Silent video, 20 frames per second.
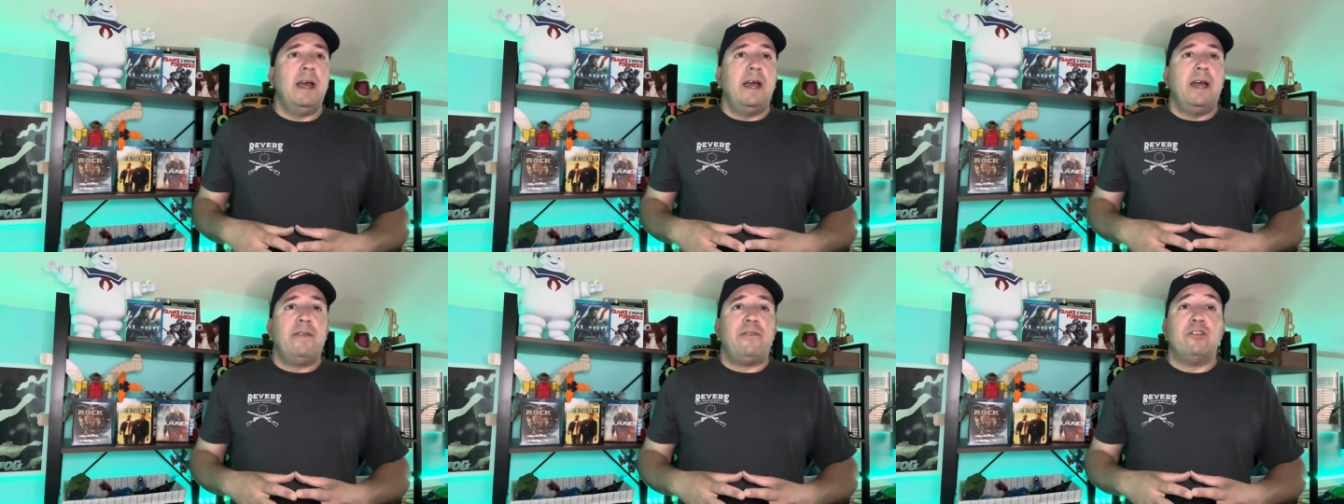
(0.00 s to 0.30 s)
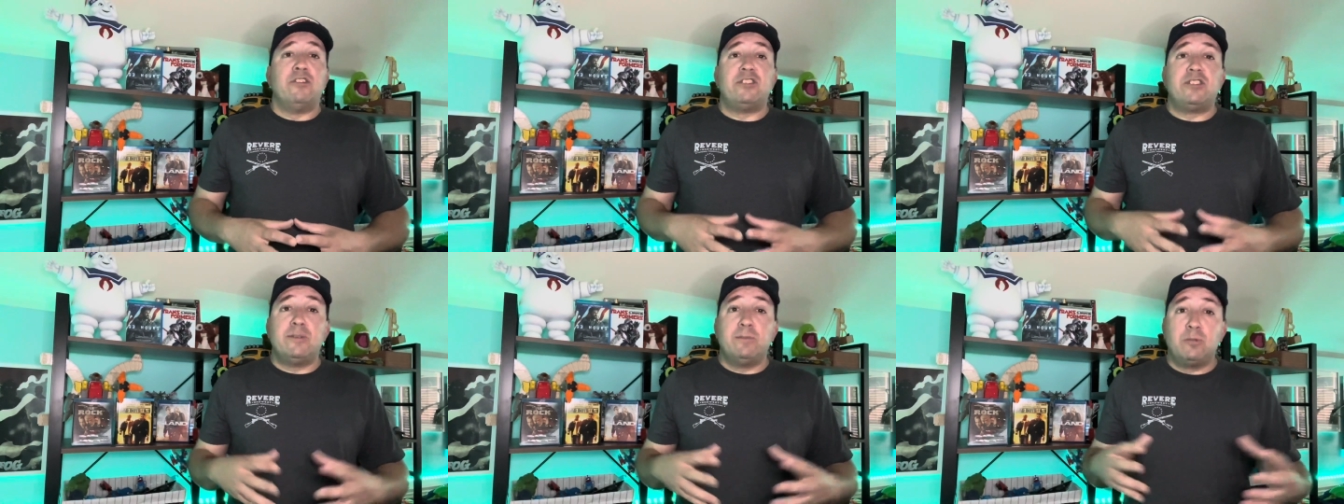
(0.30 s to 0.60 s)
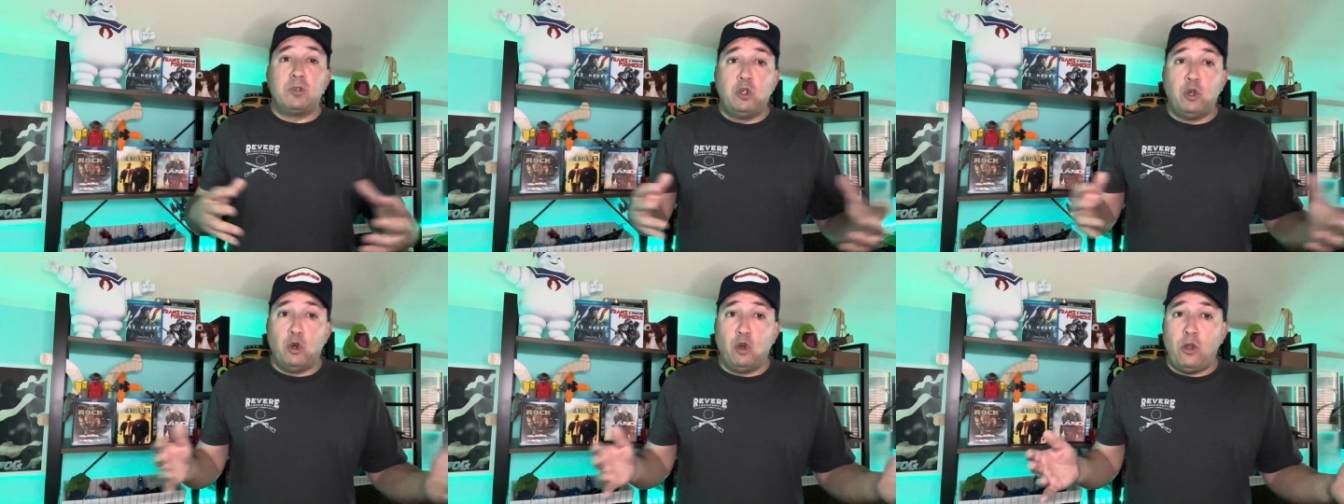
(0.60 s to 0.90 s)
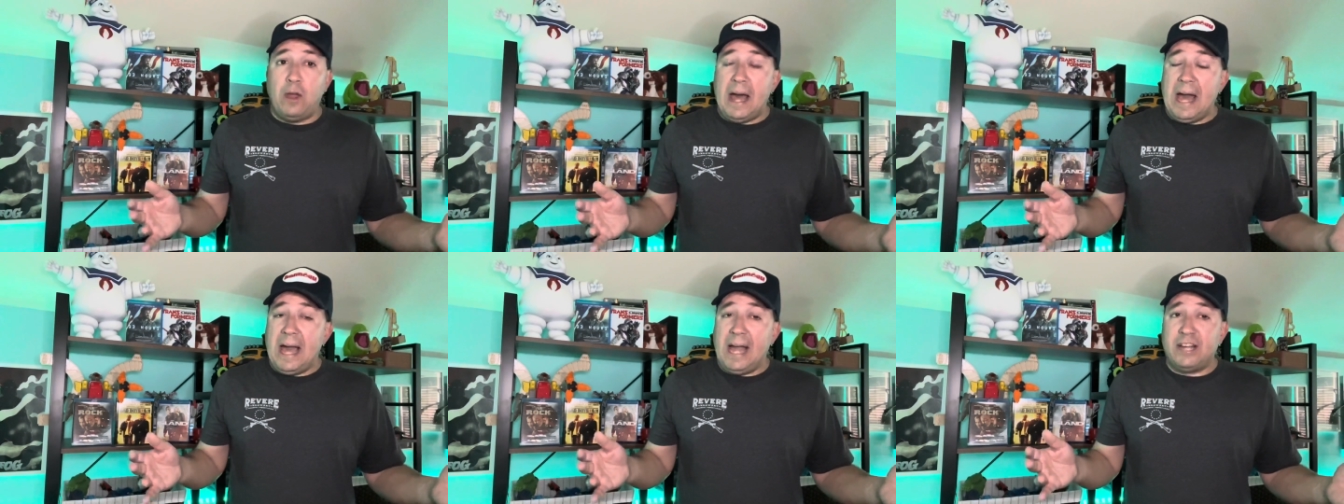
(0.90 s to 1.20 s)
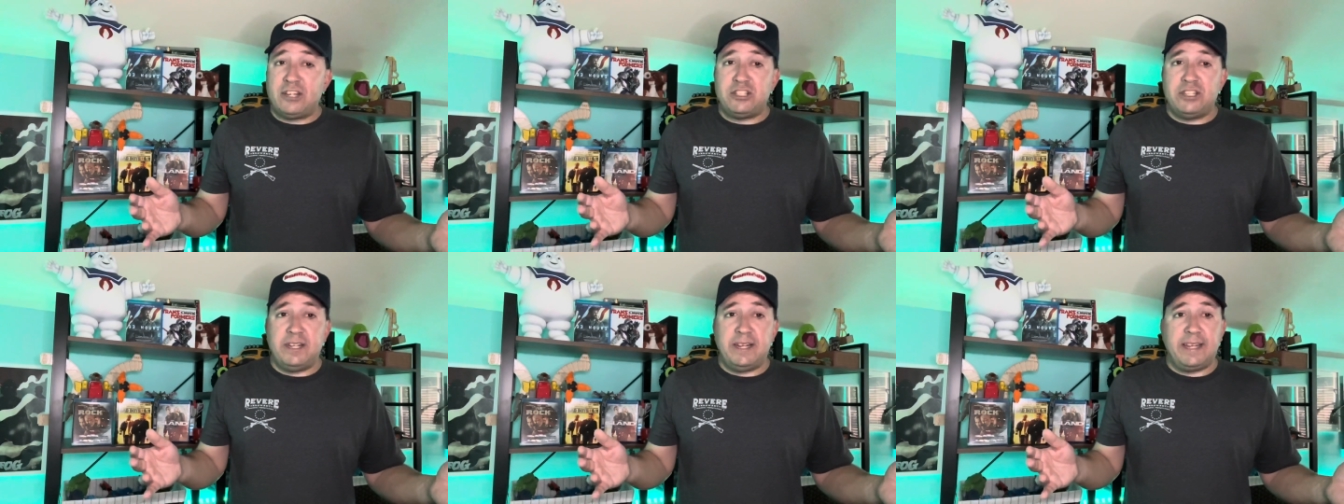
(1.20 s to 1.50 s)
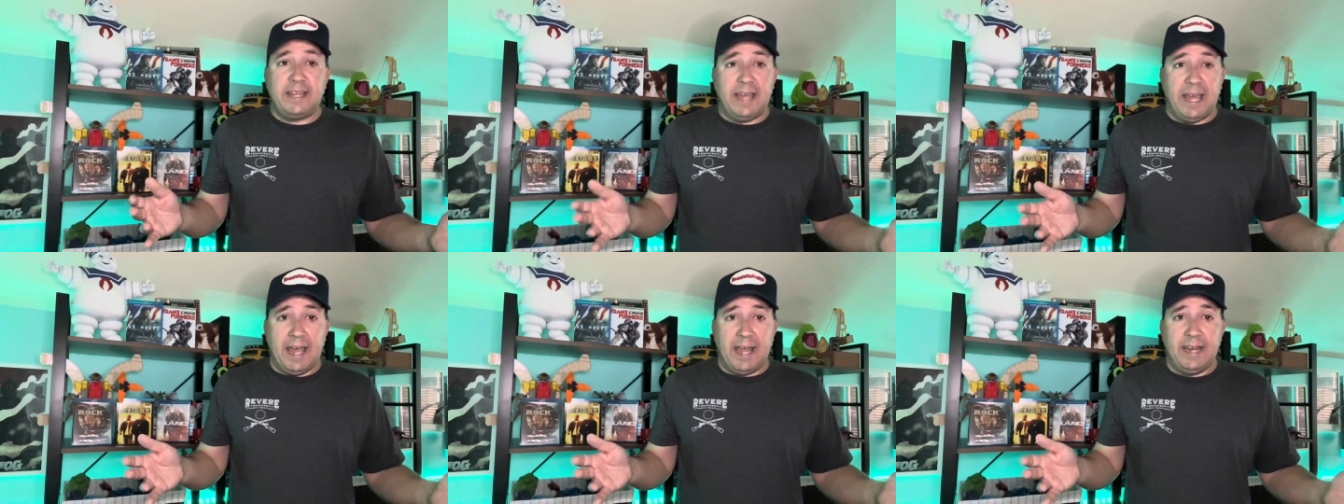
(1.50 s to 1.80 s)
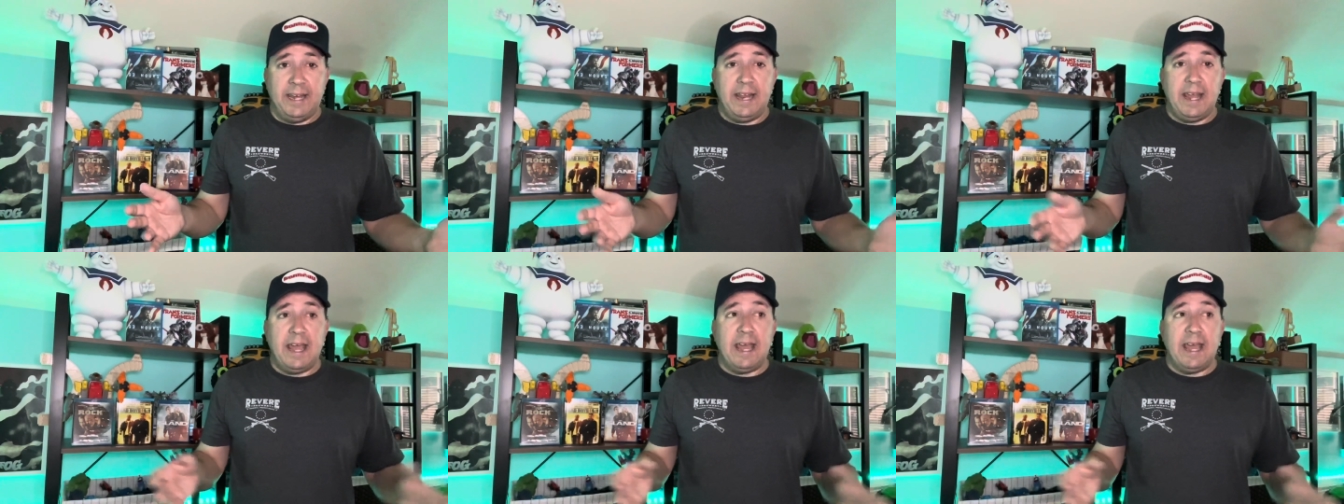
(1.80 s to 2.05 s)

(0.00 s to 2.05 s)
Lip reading: There's some cool action again,